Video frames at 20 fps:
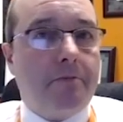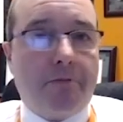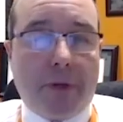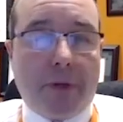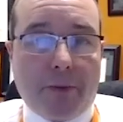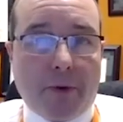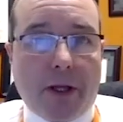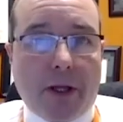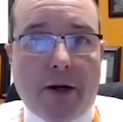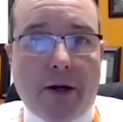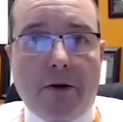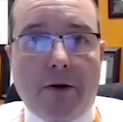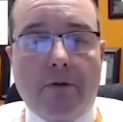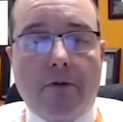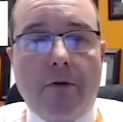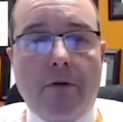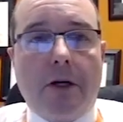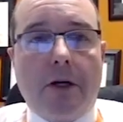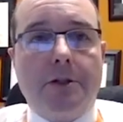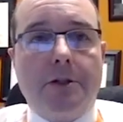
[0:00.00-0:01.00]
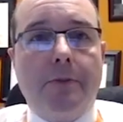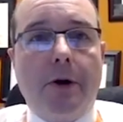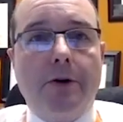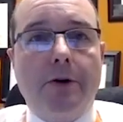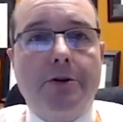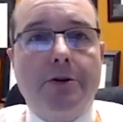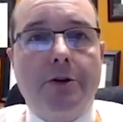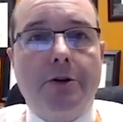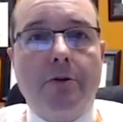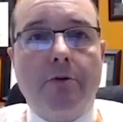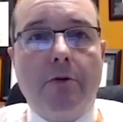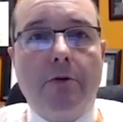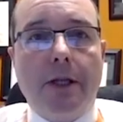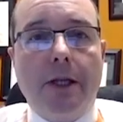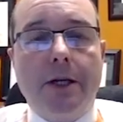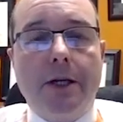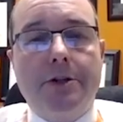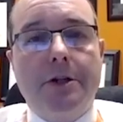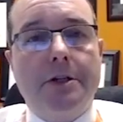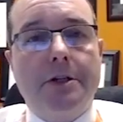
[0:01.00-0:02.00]
People that are spiritual,
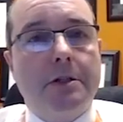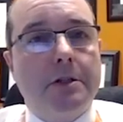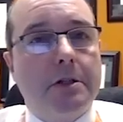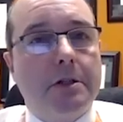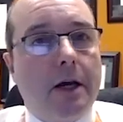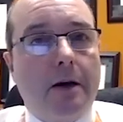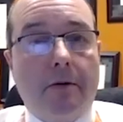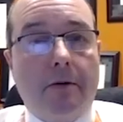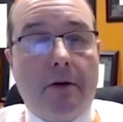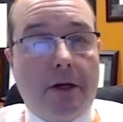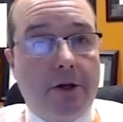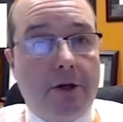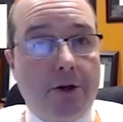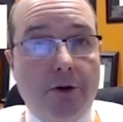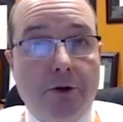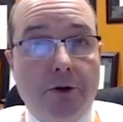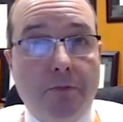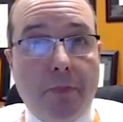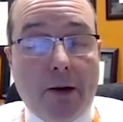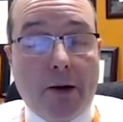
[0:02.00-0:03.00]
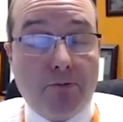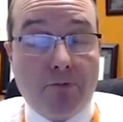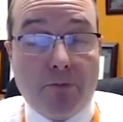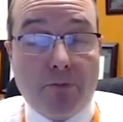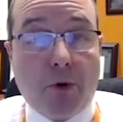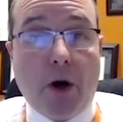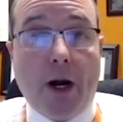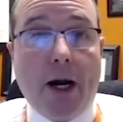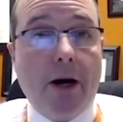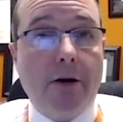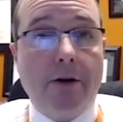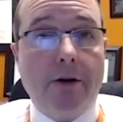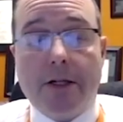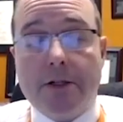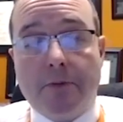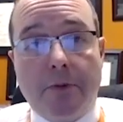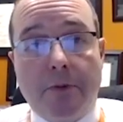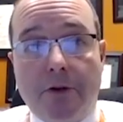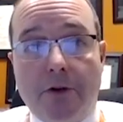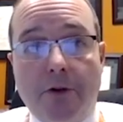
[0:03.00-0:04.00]
religious, can use prayer.
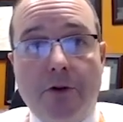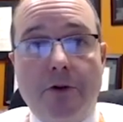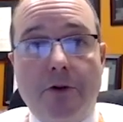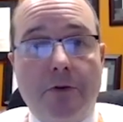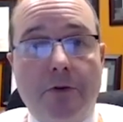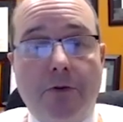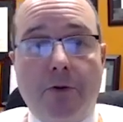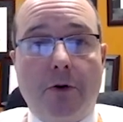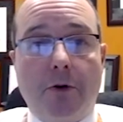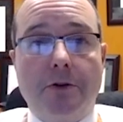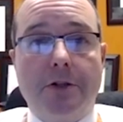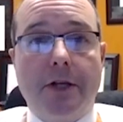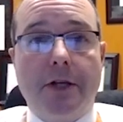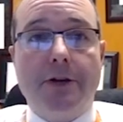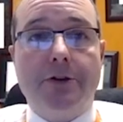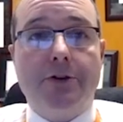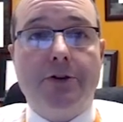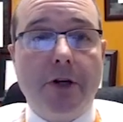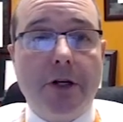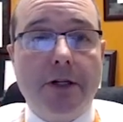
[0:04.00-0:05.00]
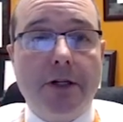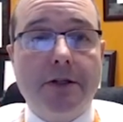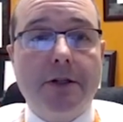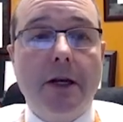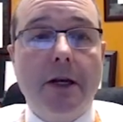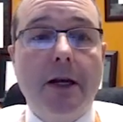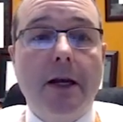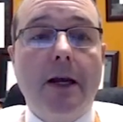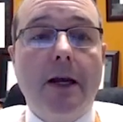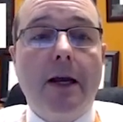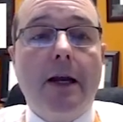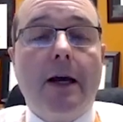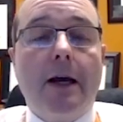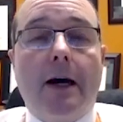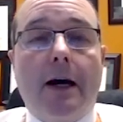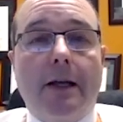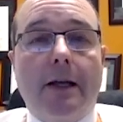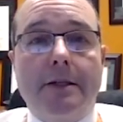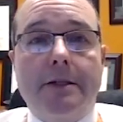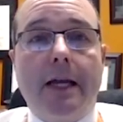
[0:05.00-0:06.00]
That's been used for centuries.
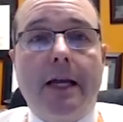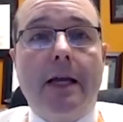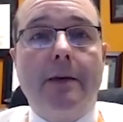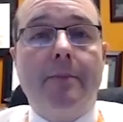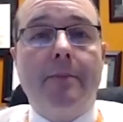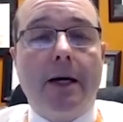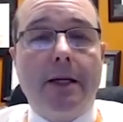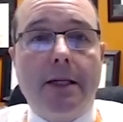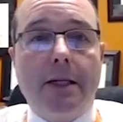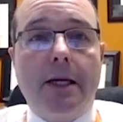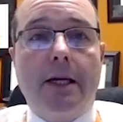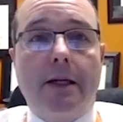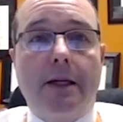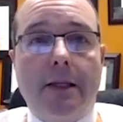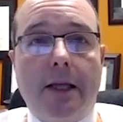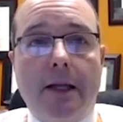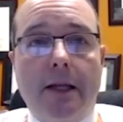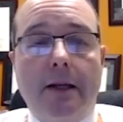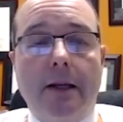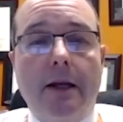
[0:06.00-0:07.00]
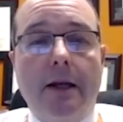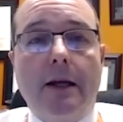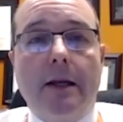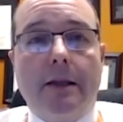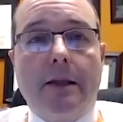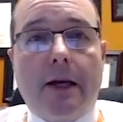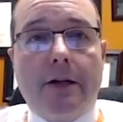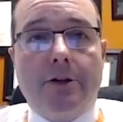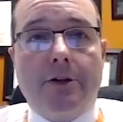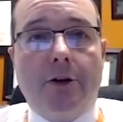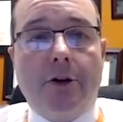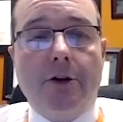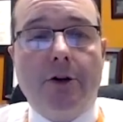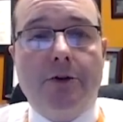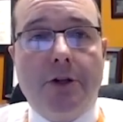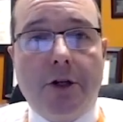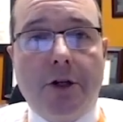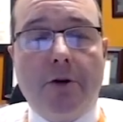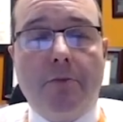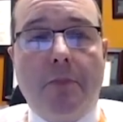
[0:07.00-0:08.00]
The same idea that you're
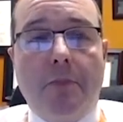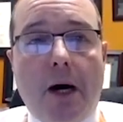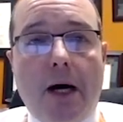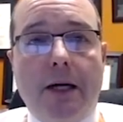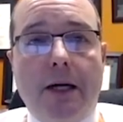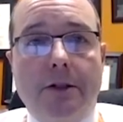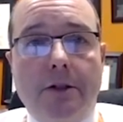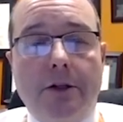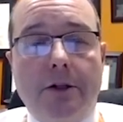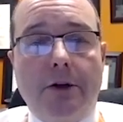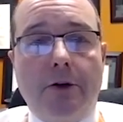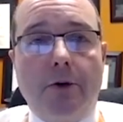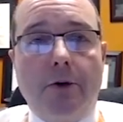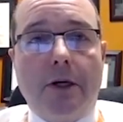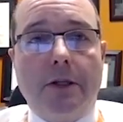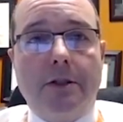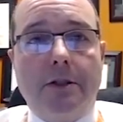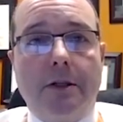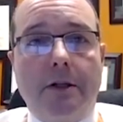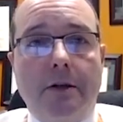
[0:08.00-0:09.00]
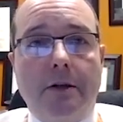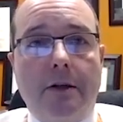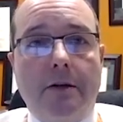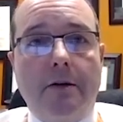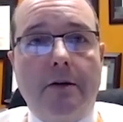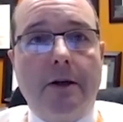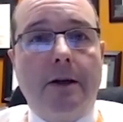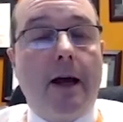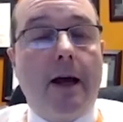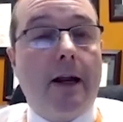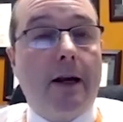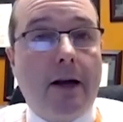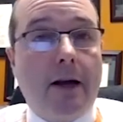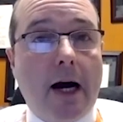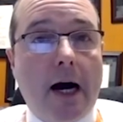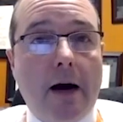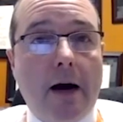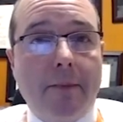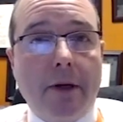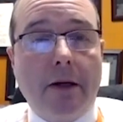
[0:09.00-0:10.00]
using your mind to get a
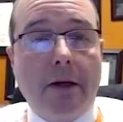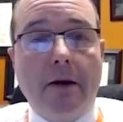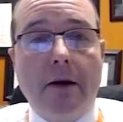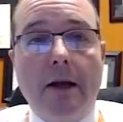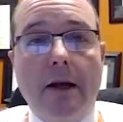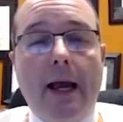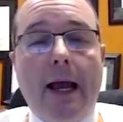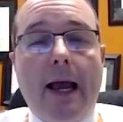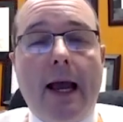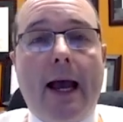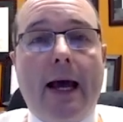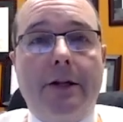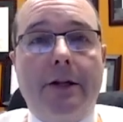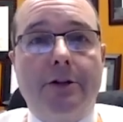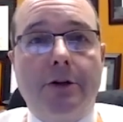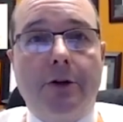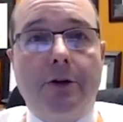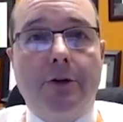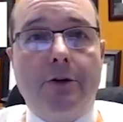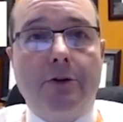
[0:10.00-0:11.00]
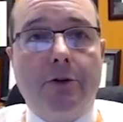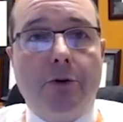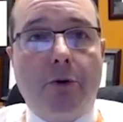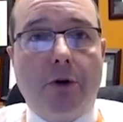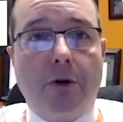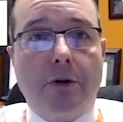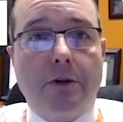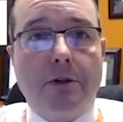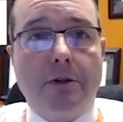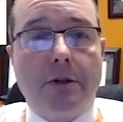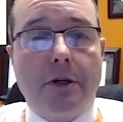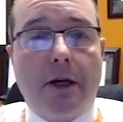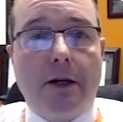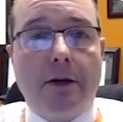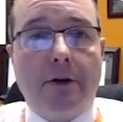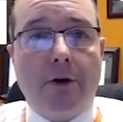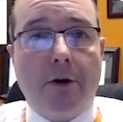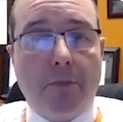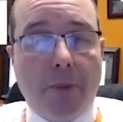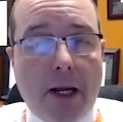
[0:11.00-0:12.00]
calming attitude towards
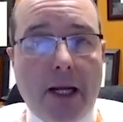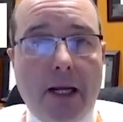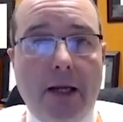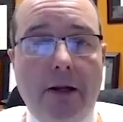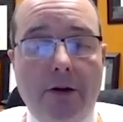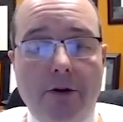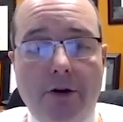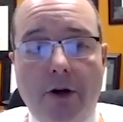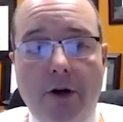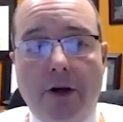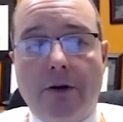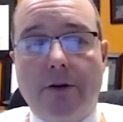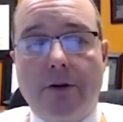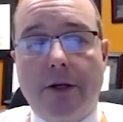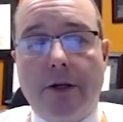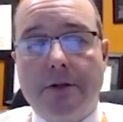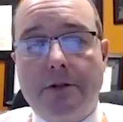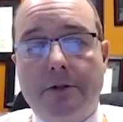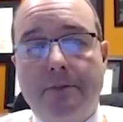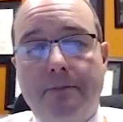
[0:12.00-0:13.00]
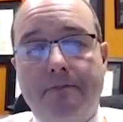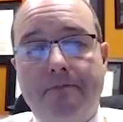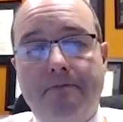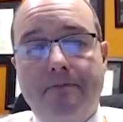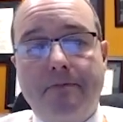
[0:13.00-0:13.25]
your pain and your illness.